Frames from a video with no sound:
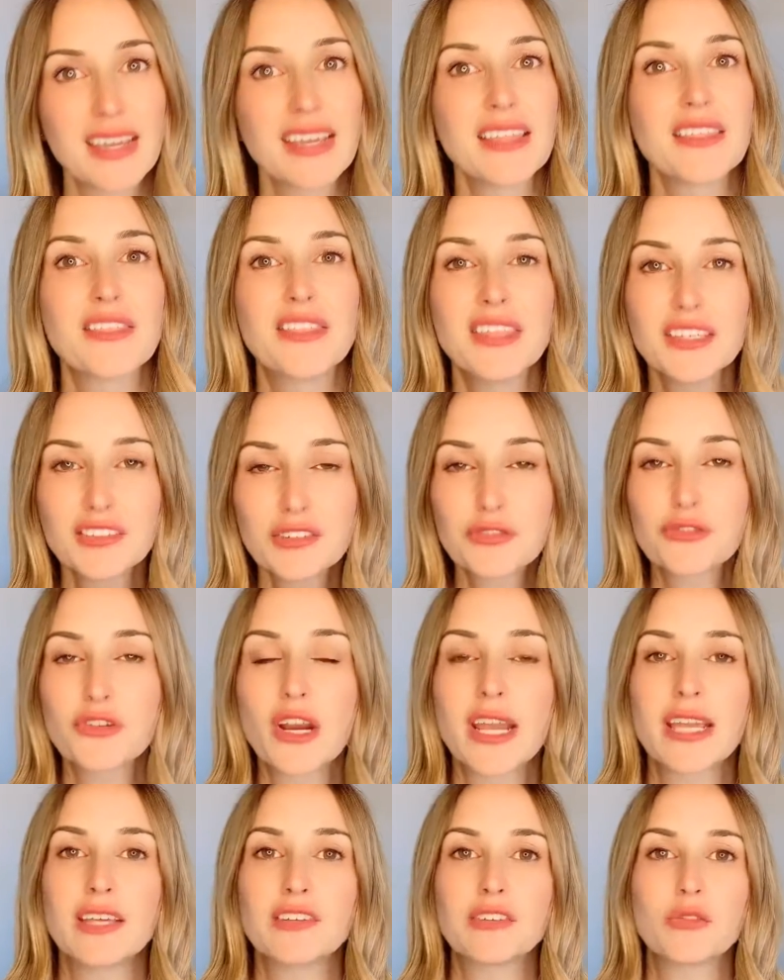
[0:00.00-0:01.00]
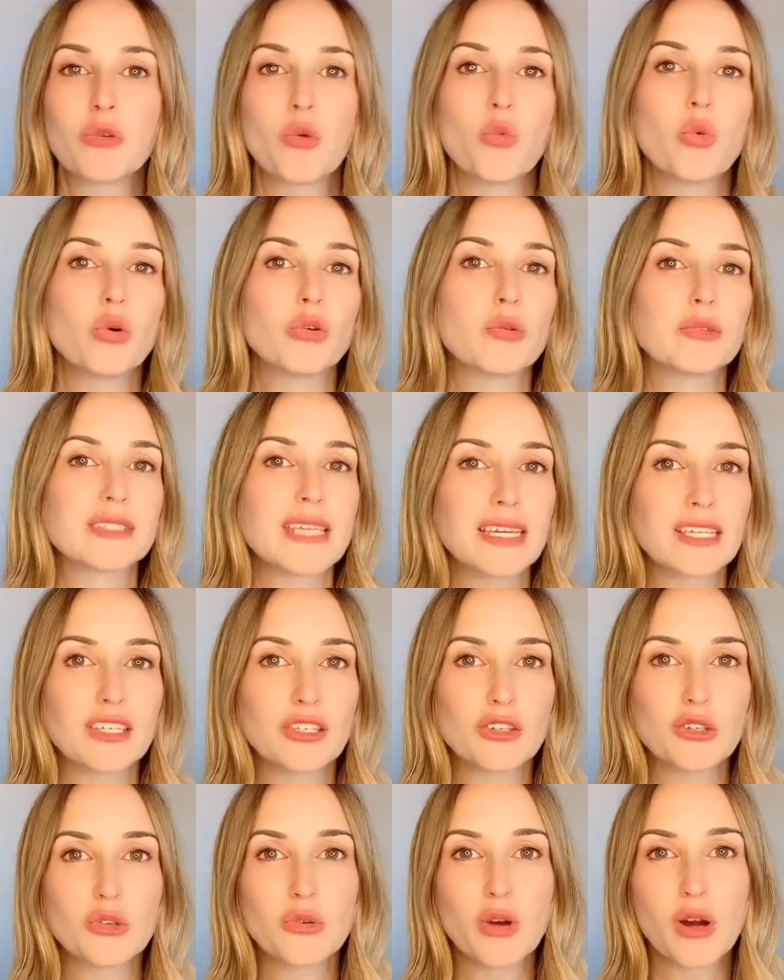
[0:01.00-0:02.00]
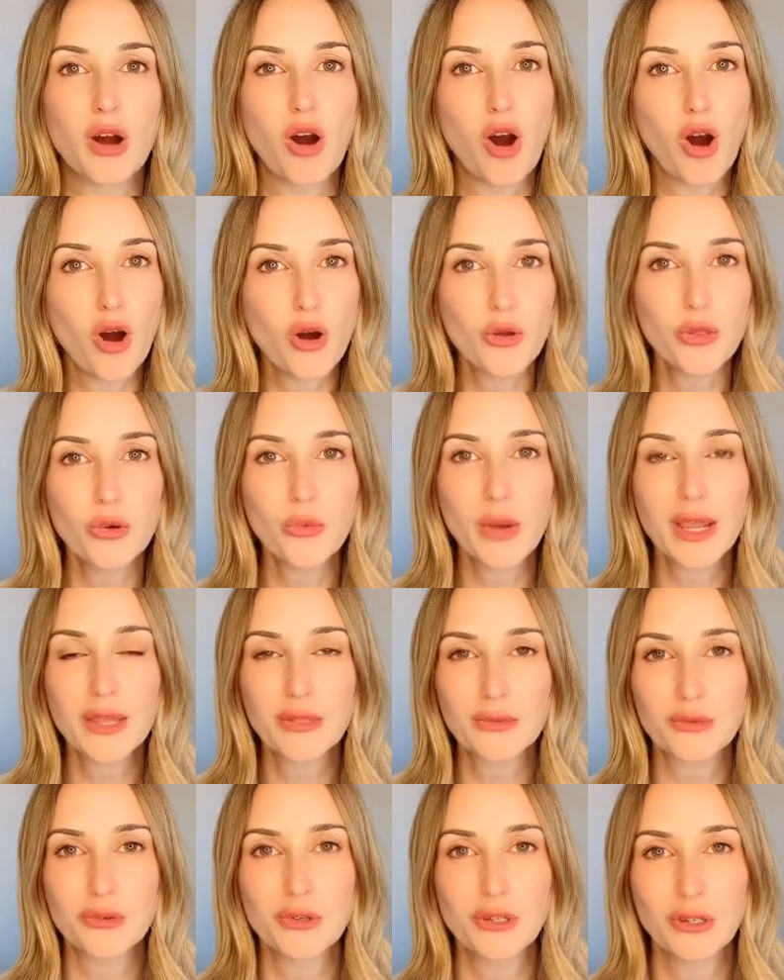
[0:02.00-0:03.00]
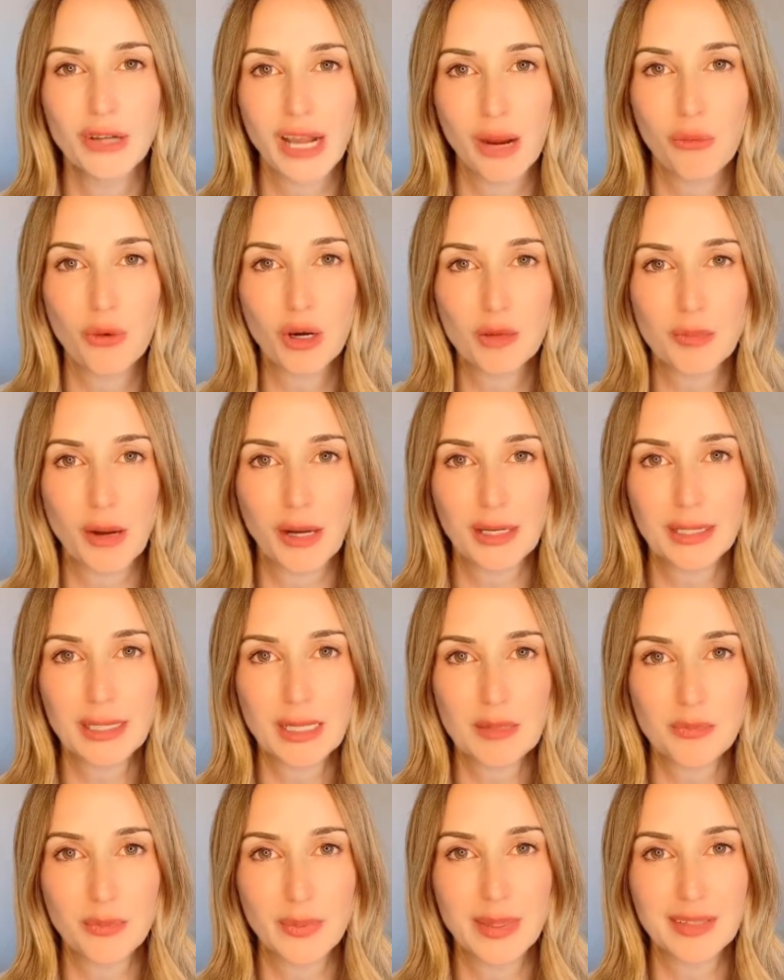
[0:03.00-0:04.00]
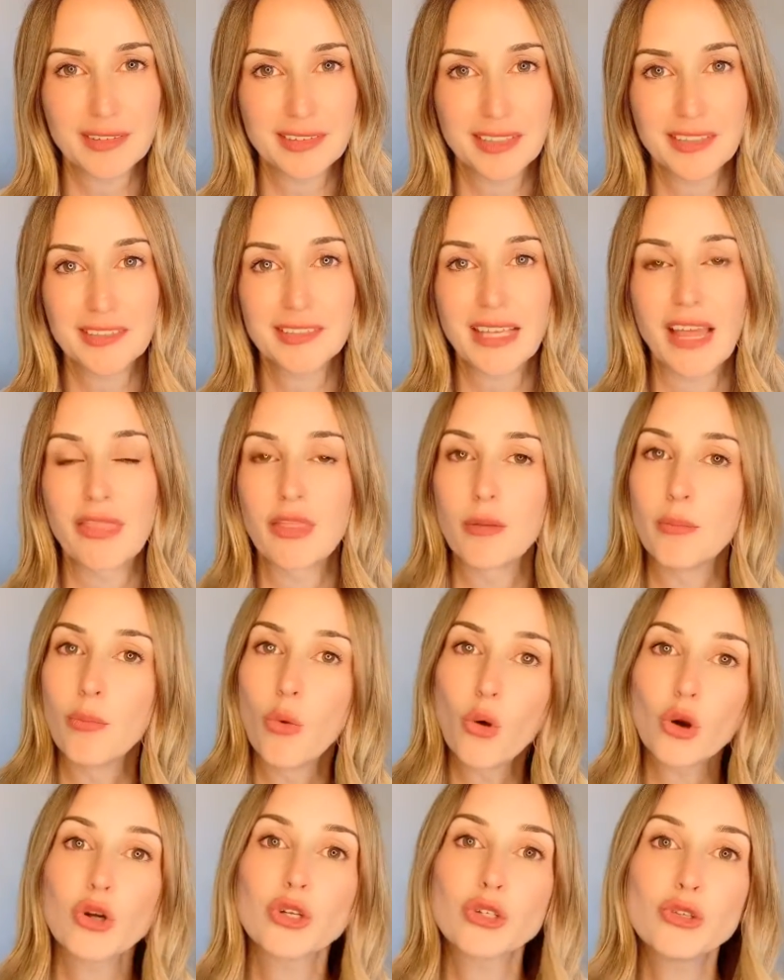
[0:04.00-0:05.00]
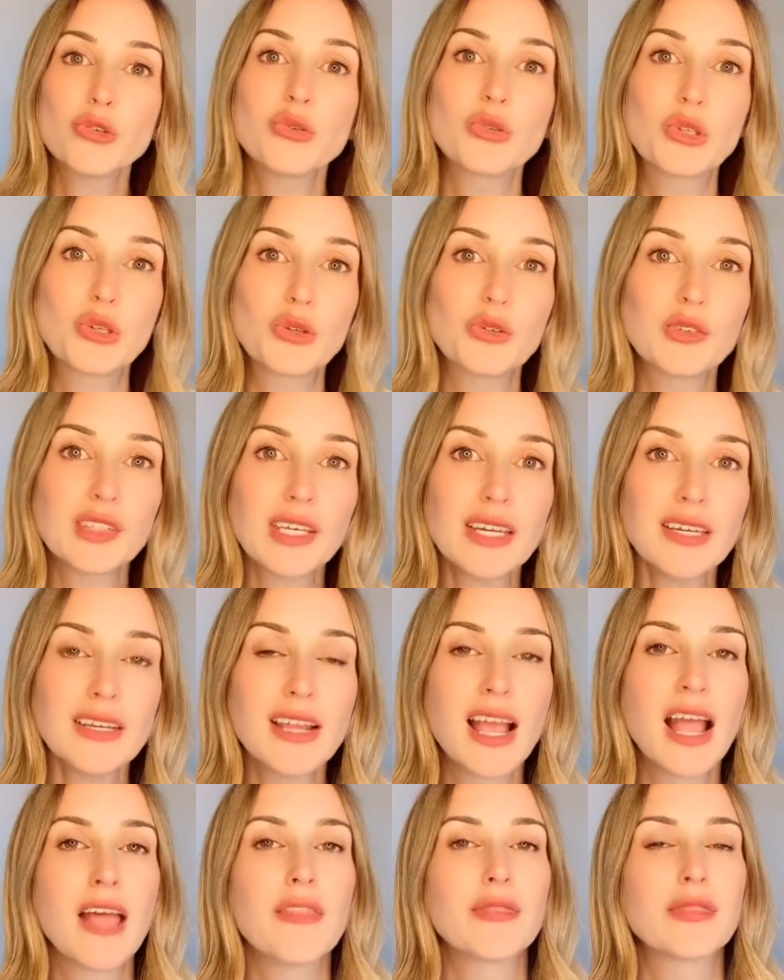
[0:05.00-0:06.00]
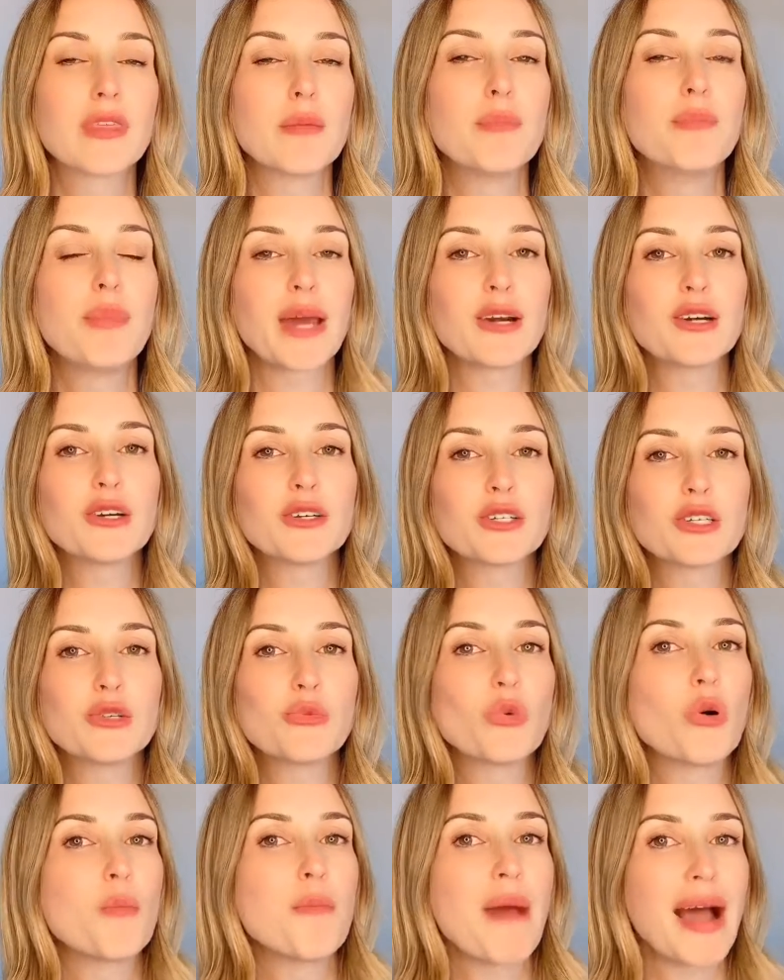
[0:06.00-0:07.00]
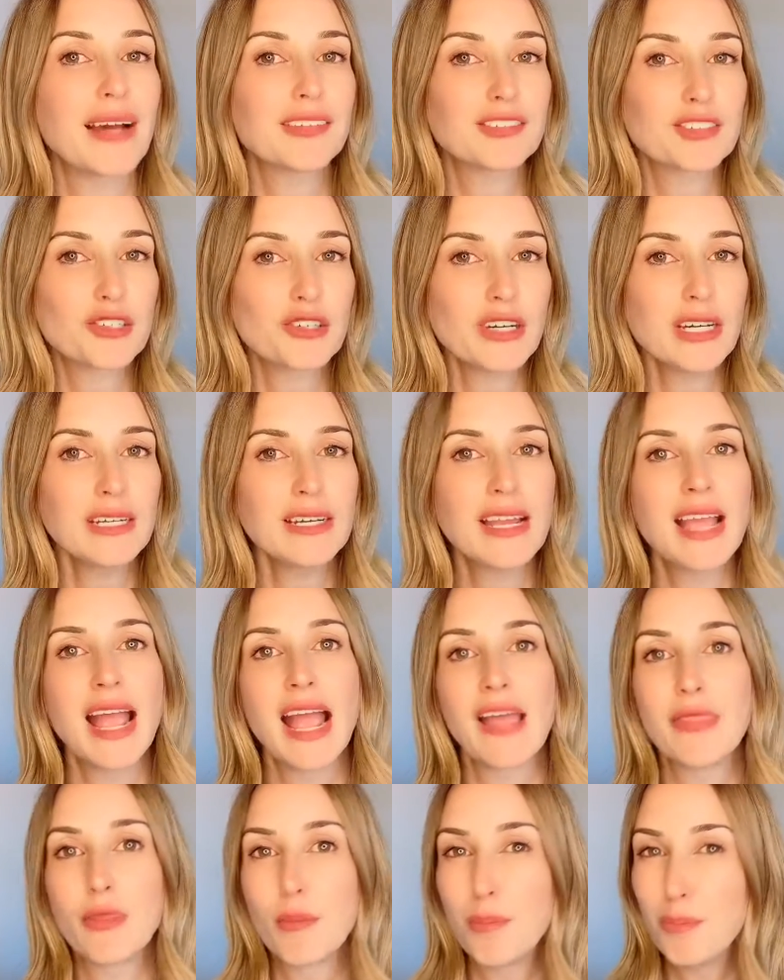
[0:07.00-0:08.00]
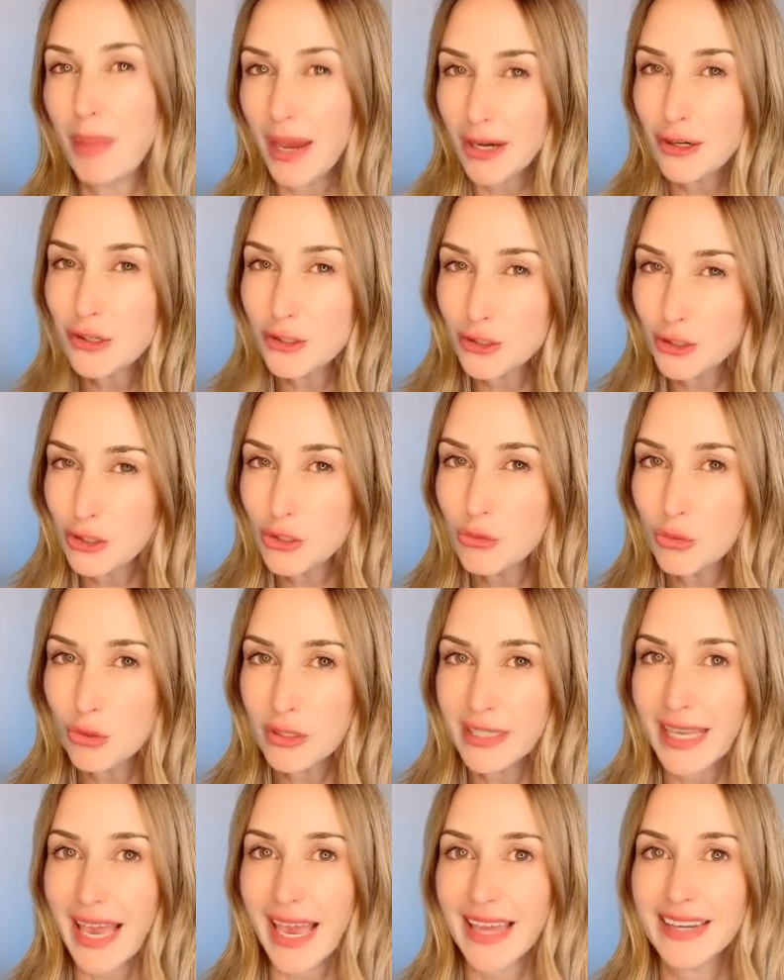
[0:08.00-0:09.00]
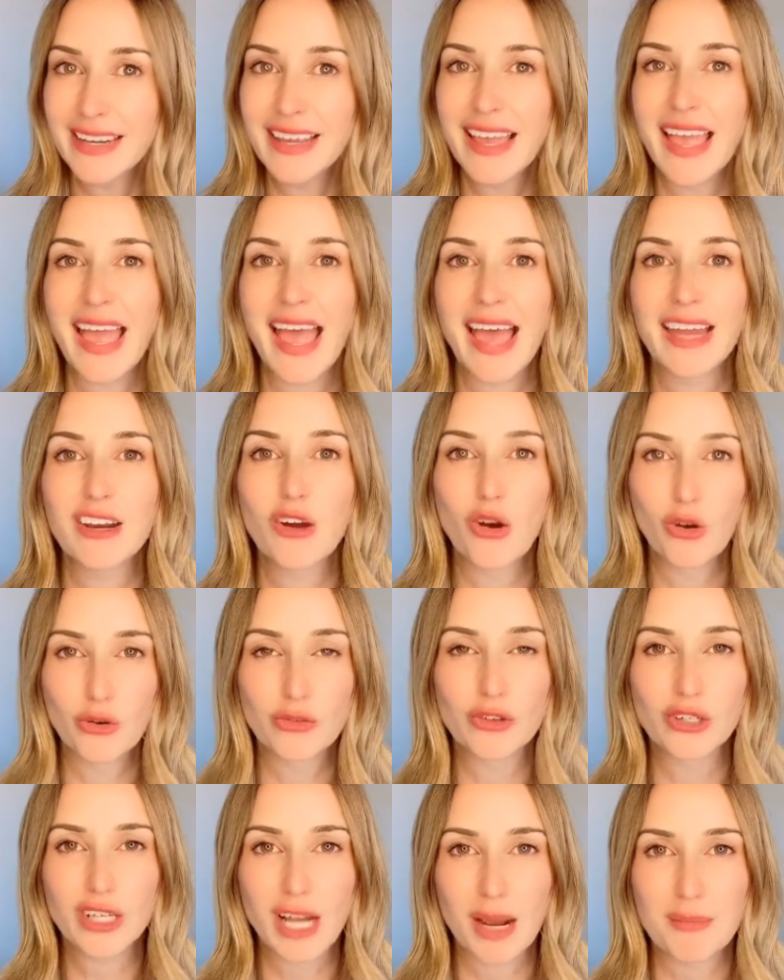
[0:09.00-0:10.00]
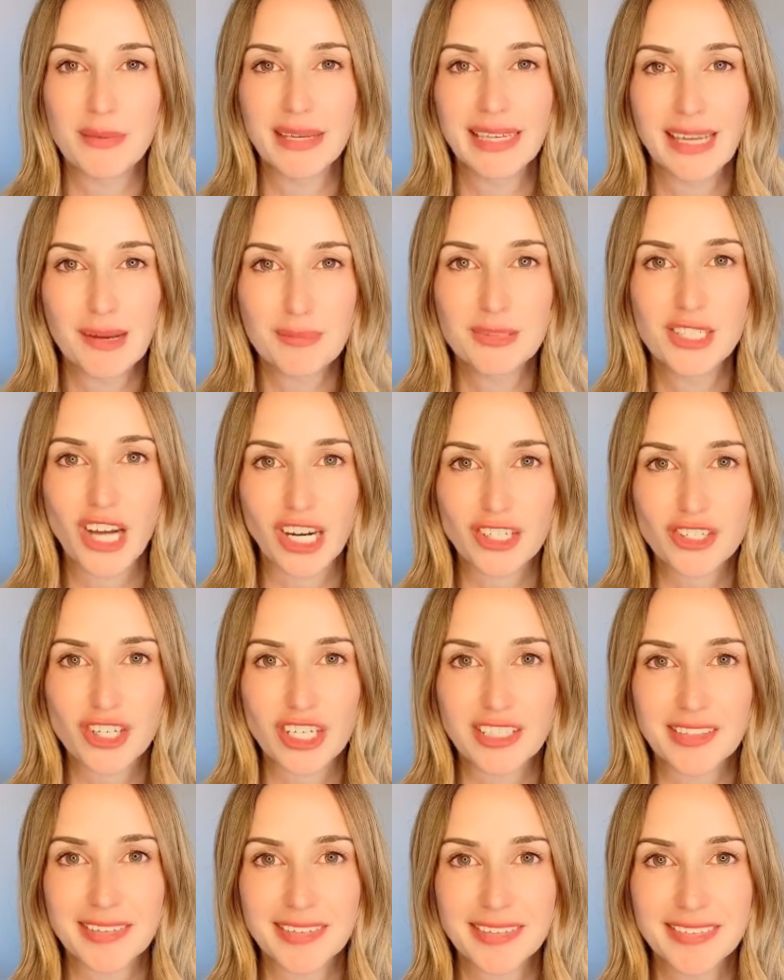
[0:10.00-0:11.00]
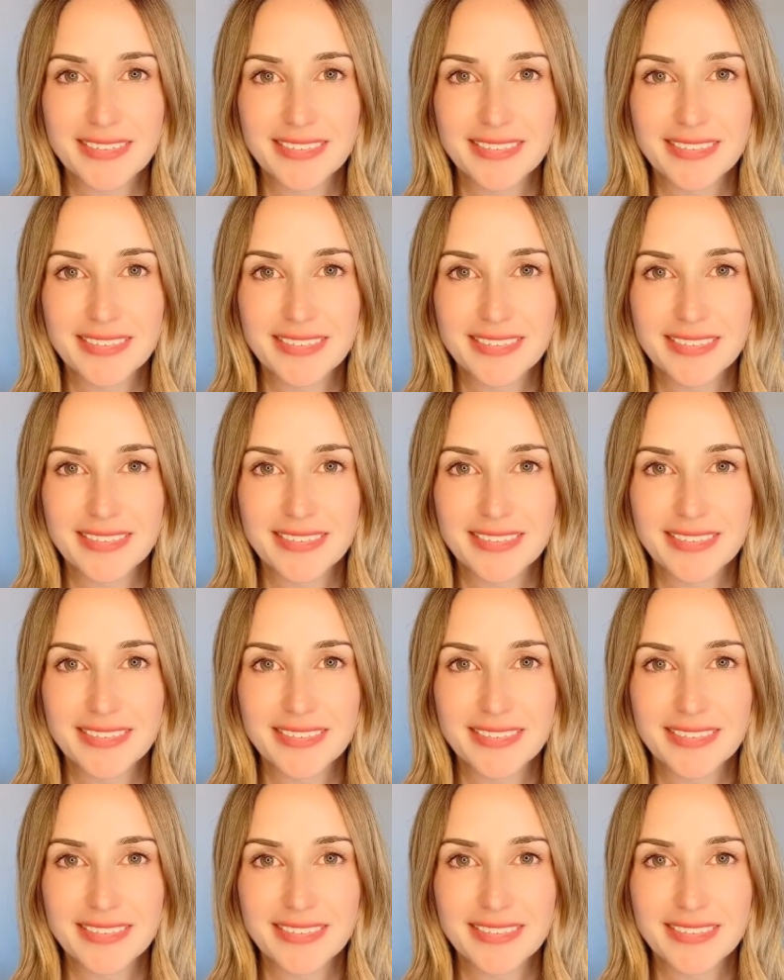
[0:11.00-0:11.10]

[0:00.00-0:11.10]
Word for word: This phrase will take you all the way through your network marketing business, and the more you use it, the better you will master it and the better you will get at overcoming objections.